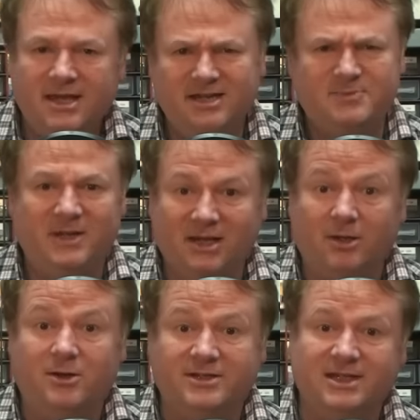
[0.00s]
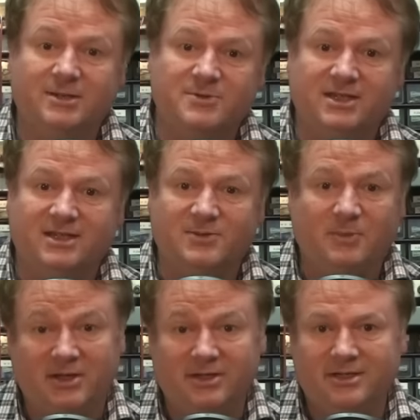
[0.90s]
It's been a long time since,
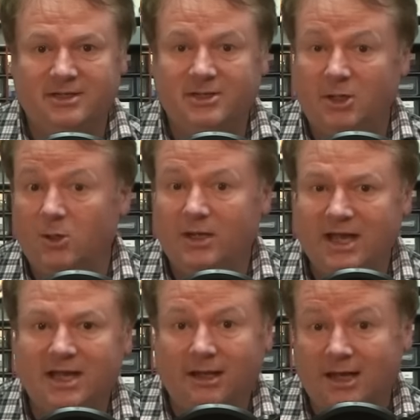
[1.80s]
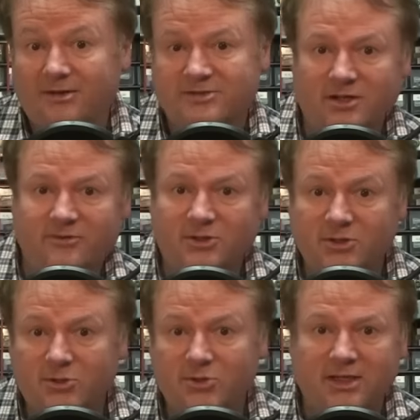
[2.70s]
but you know, I had a lot of stuff to
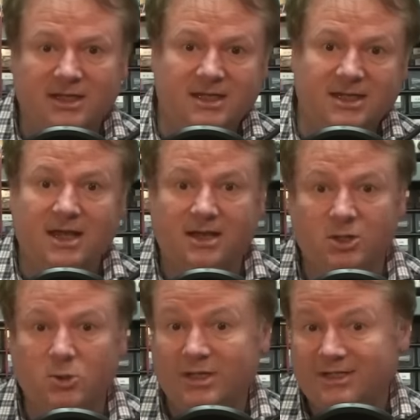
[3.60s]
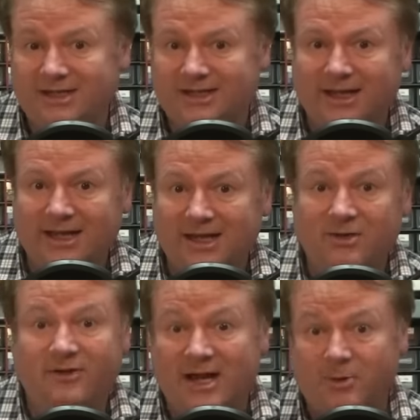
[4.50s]
do, and I got a new internet line,
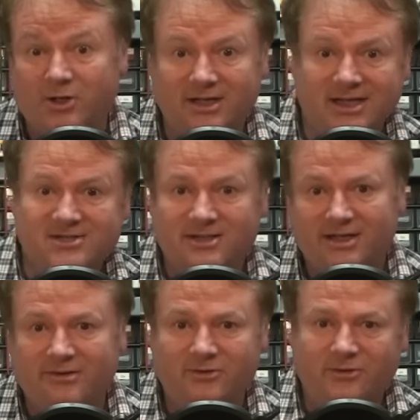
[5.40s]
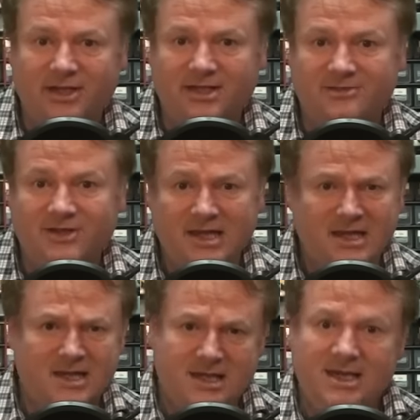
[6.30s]
fiber connection and everything else.
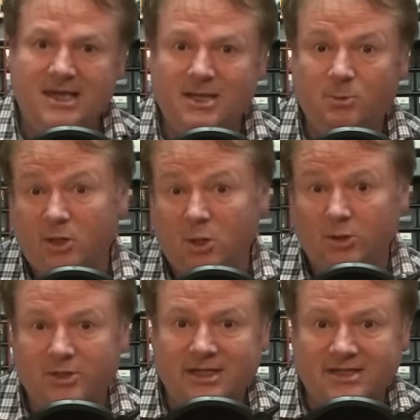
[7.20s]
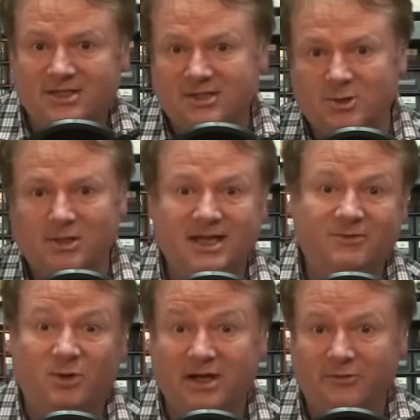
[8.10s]
And with the old connection, it took like
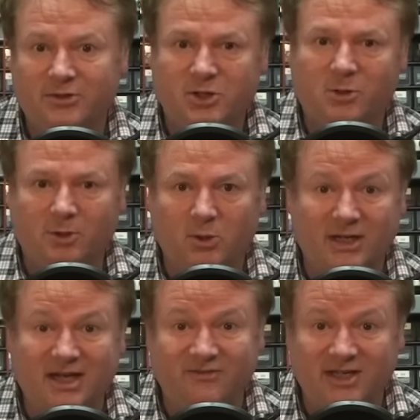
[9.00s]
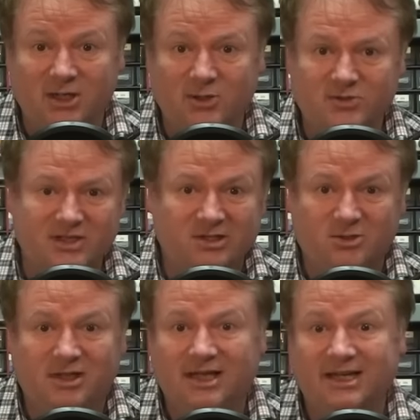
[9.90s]
forever to upload any videos. It
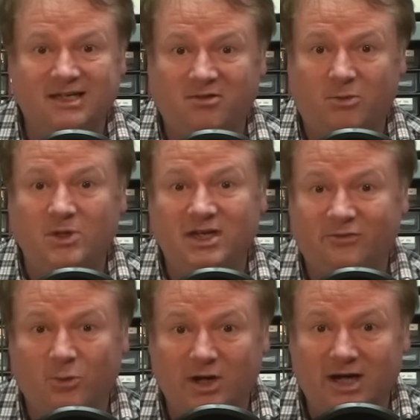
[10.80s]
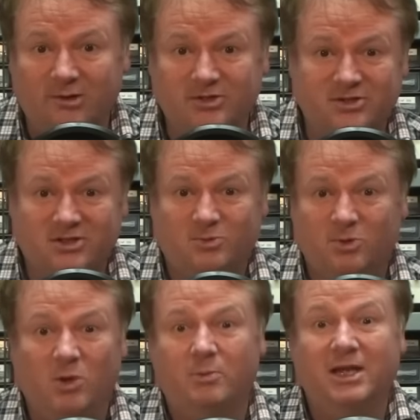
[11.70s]
took like 3 to 4 hours just
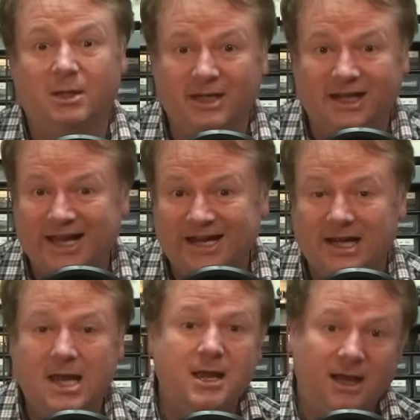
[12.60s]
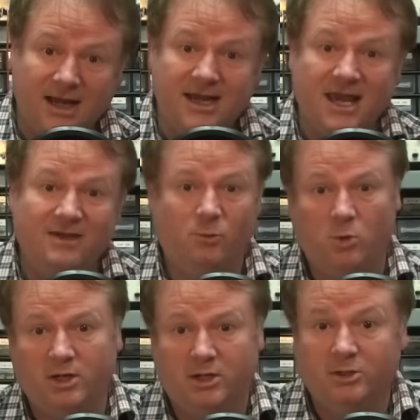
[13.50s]
with 1 megabit line. I have a
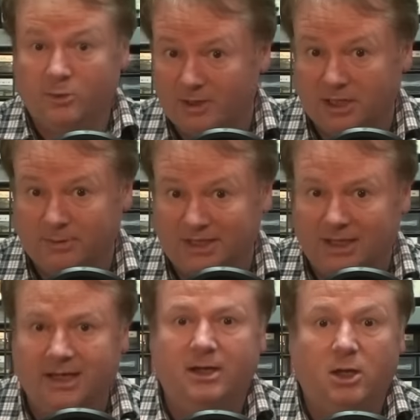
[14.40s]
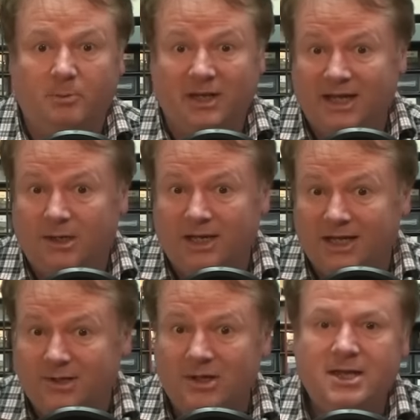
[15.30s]
100 megabit line up and down
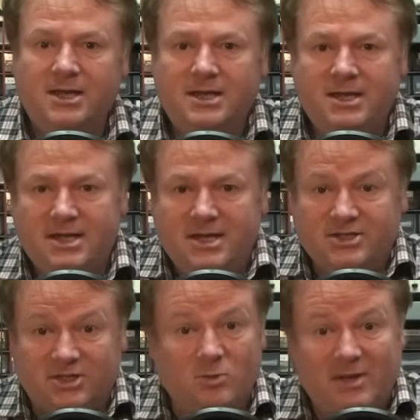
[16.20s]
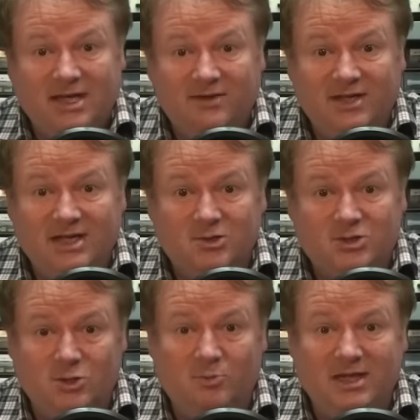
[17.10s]
now. So making videos
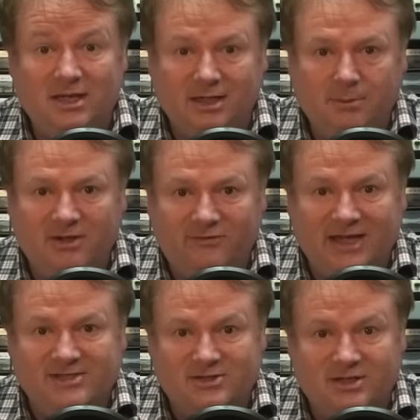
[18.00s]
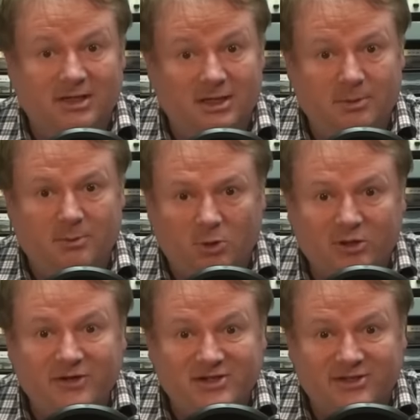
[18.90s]
should be a little bit faster and a little bit more
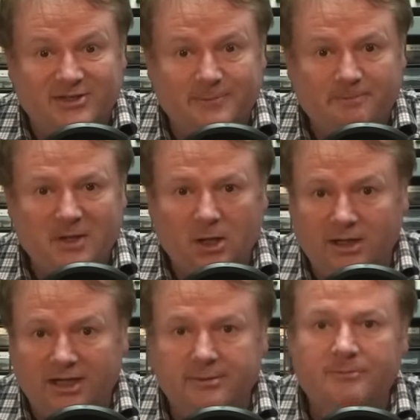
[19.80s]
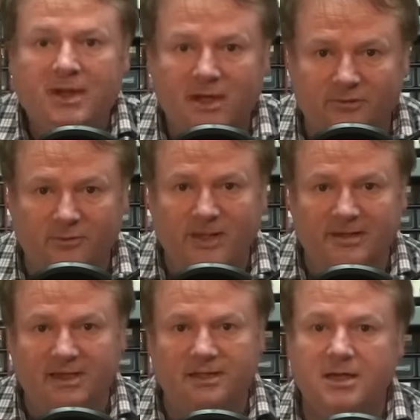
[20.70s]
efficient. Alright, enough
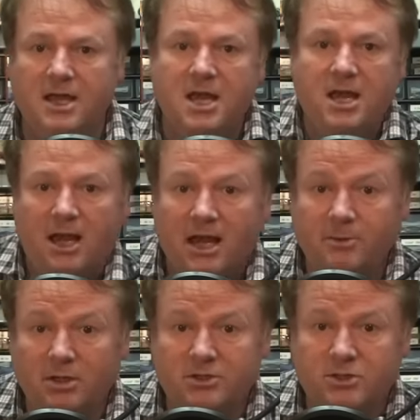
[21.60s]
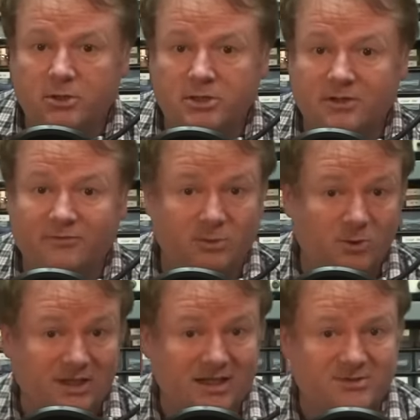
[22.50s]
about that. I'm gonna show you something
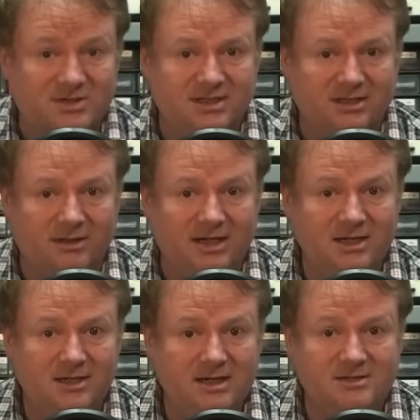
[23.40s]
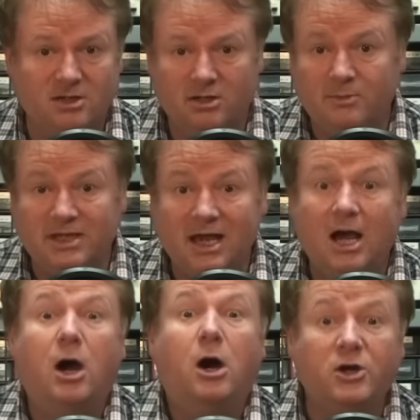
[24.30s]
really interesting today. It's gonna be
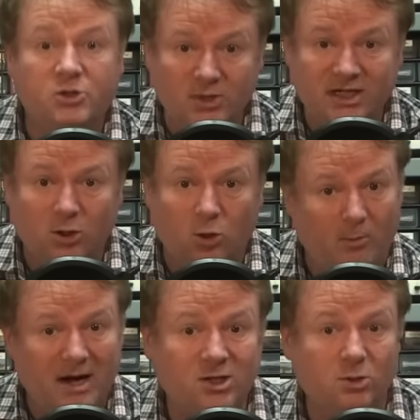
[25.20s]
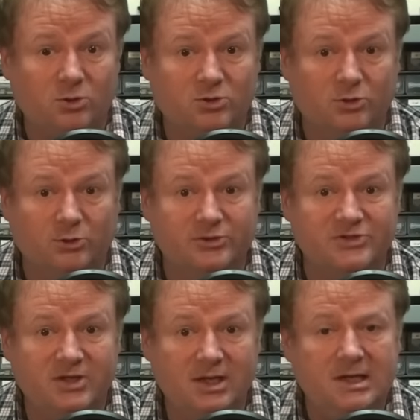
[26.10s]
Arduino microcontrollers.